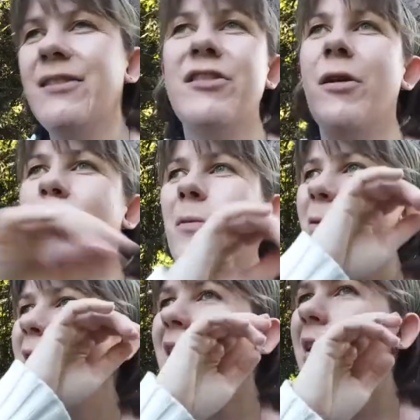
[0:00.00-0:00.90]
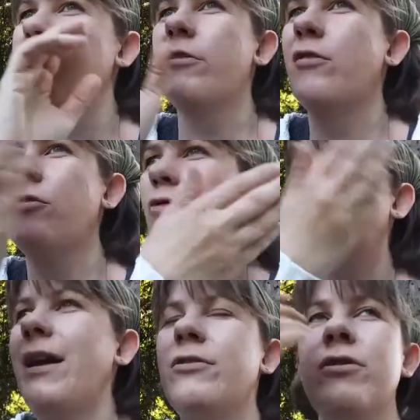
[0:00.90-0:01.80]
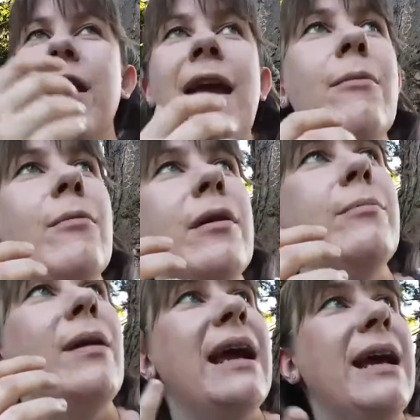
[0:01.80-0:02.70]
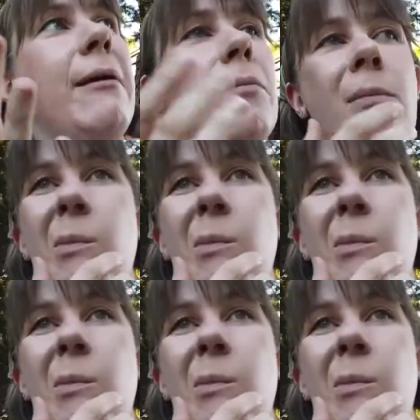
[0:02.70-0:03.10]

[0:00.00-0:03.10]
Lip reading: So really strange name, but black-cap.